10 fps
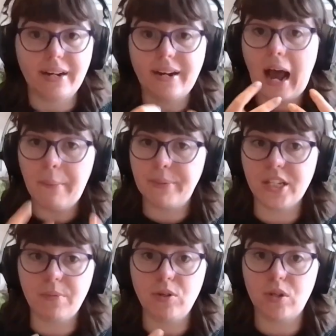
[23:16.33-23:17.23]
and it
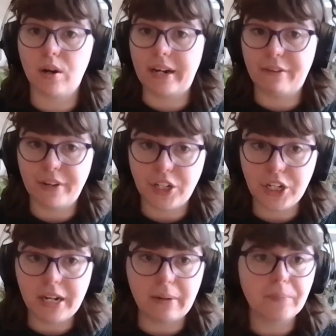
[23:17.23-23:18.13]
happens to be used a lot in
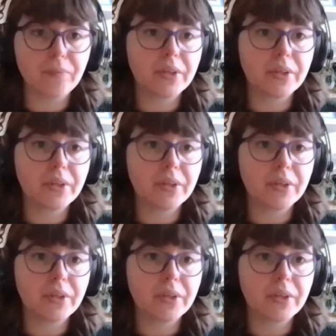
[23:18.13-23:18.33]
FHE.